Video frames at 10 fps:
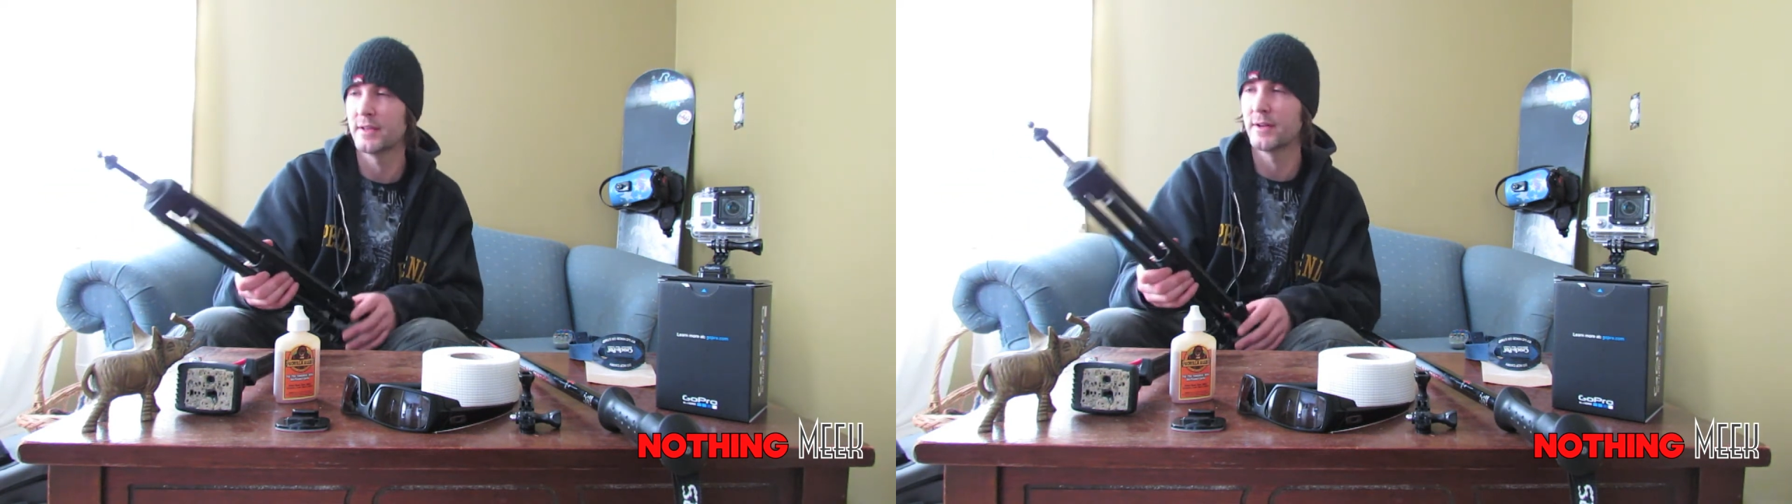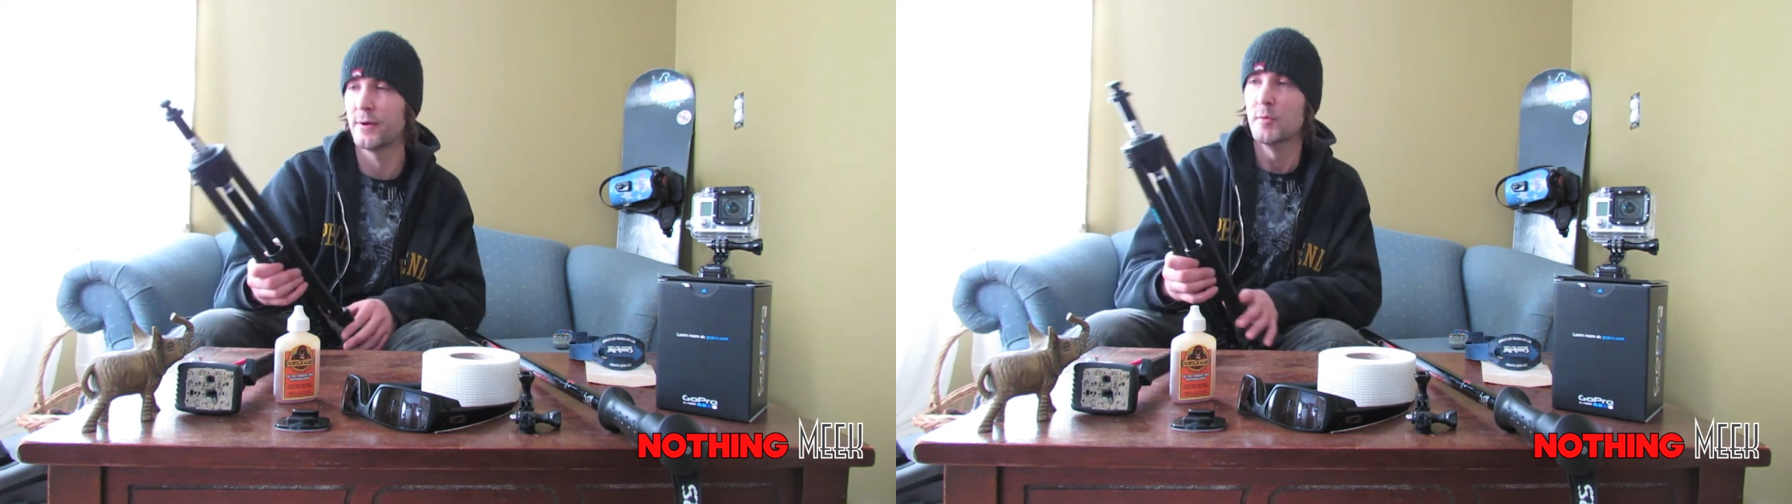you
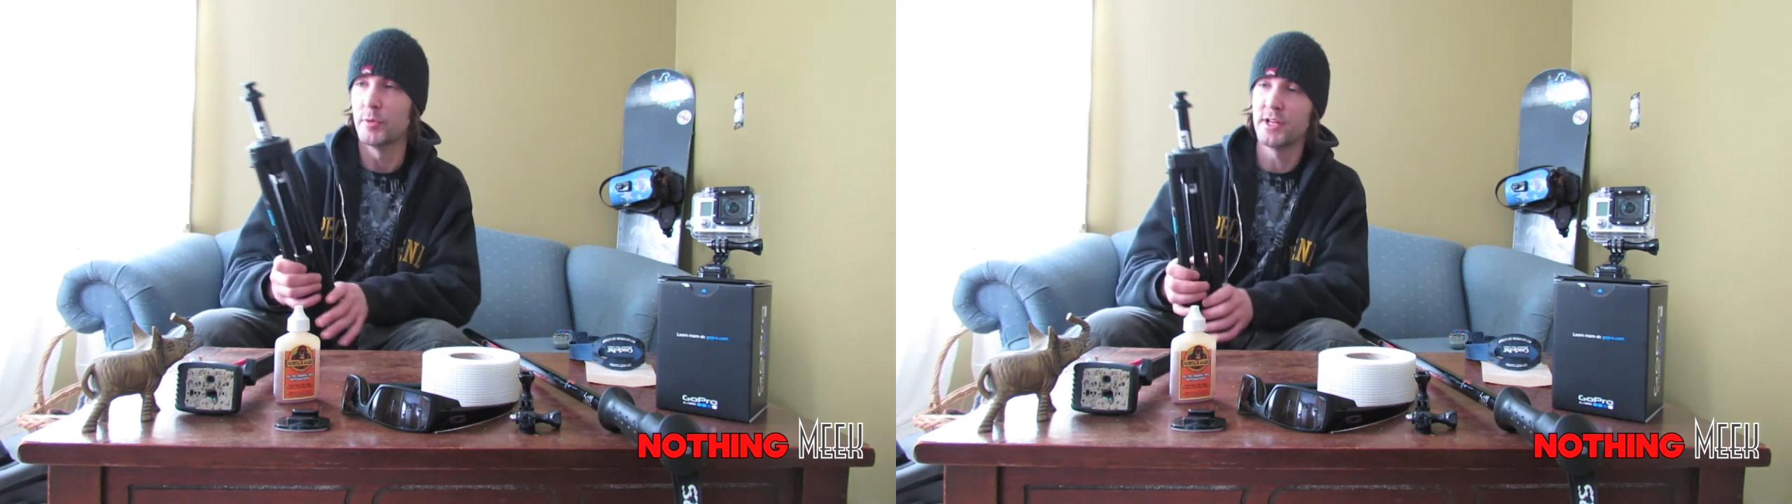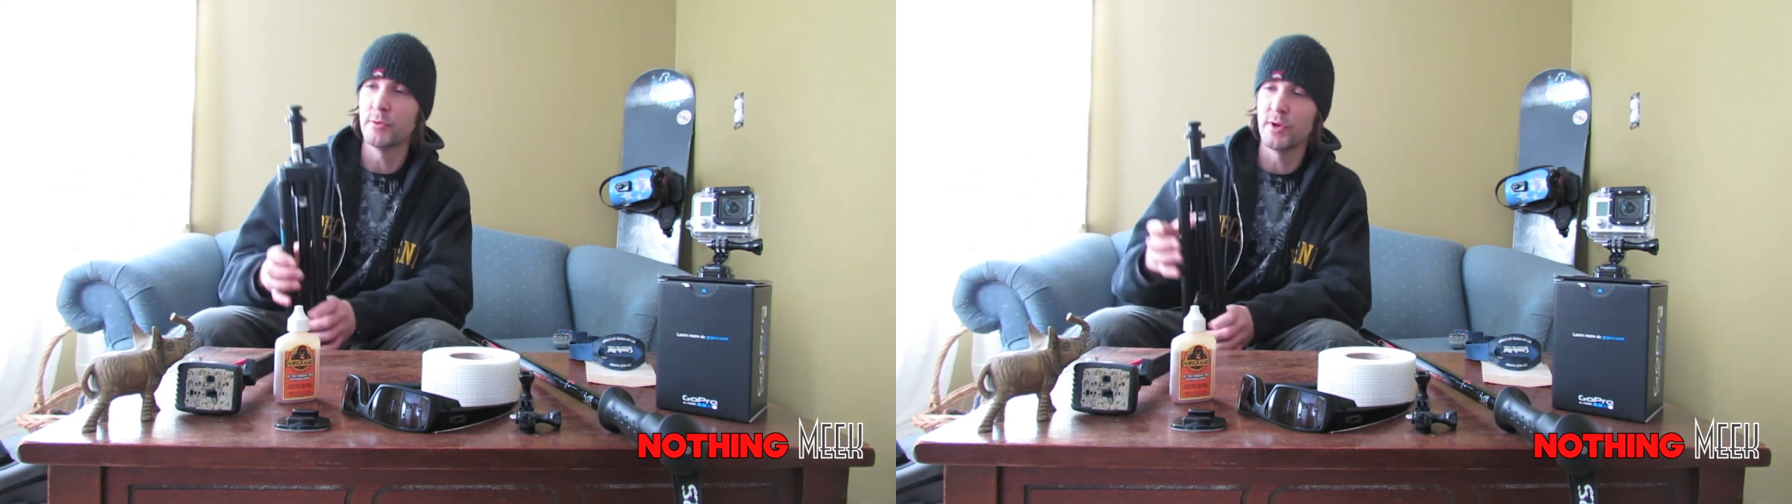know? But
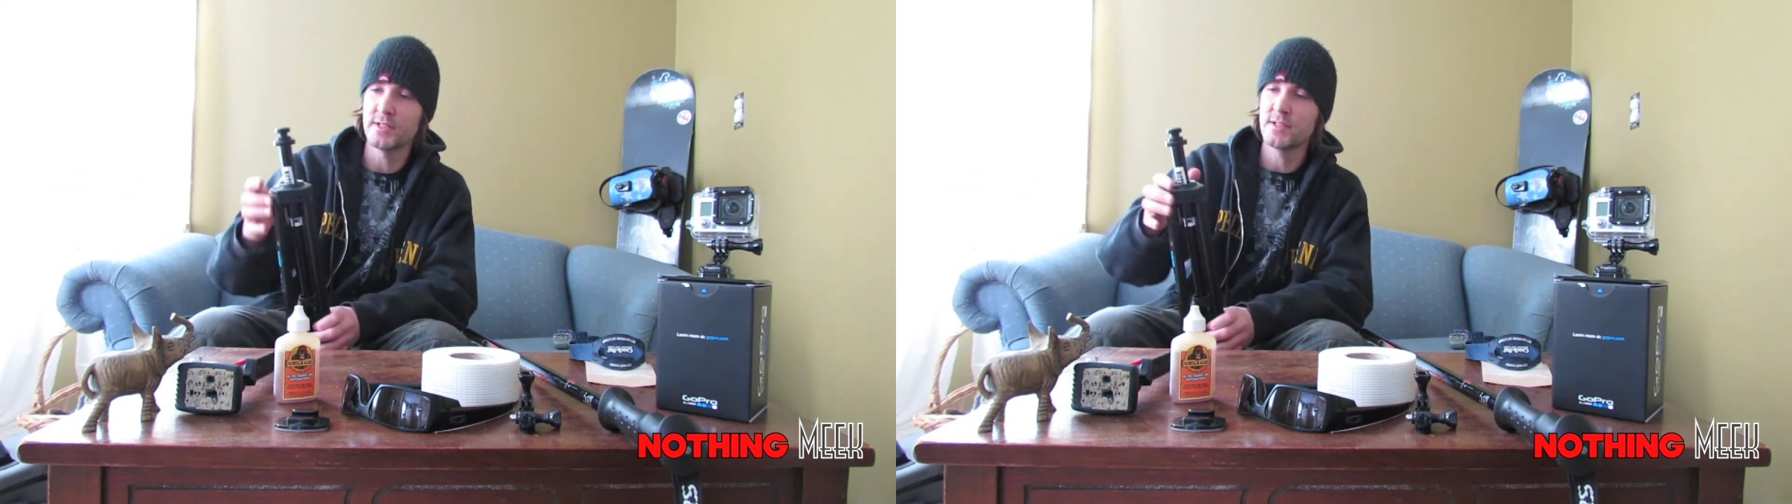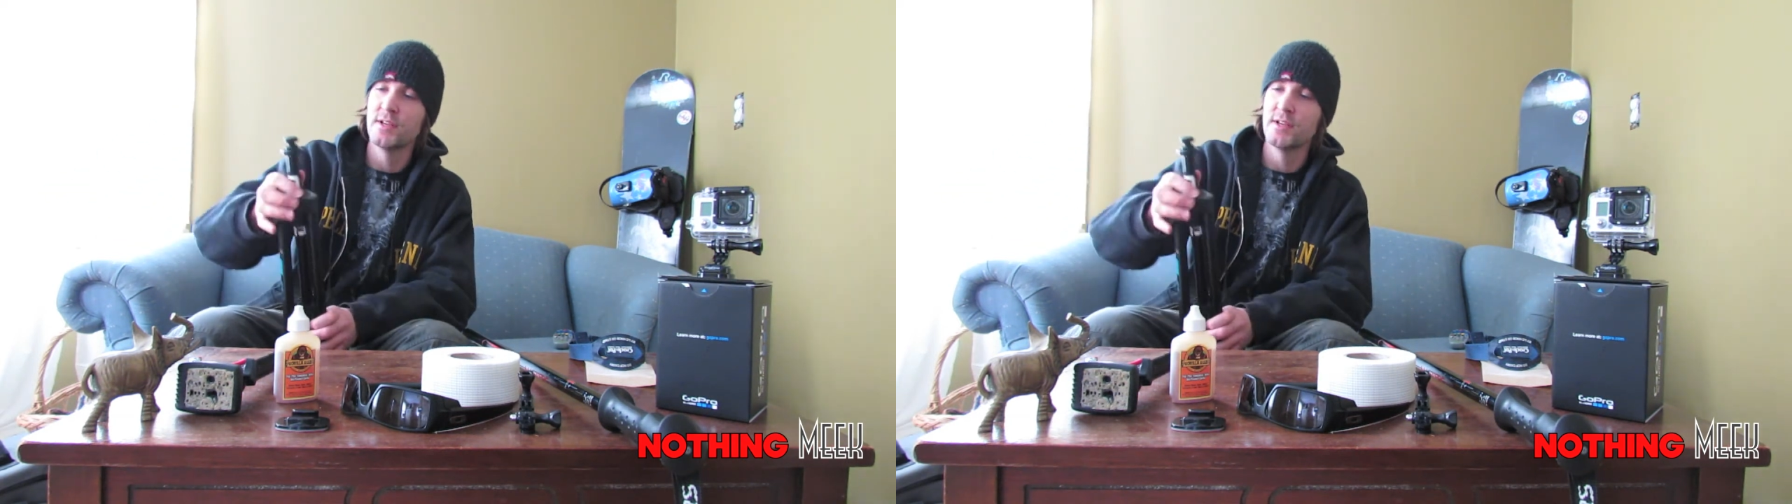anyways,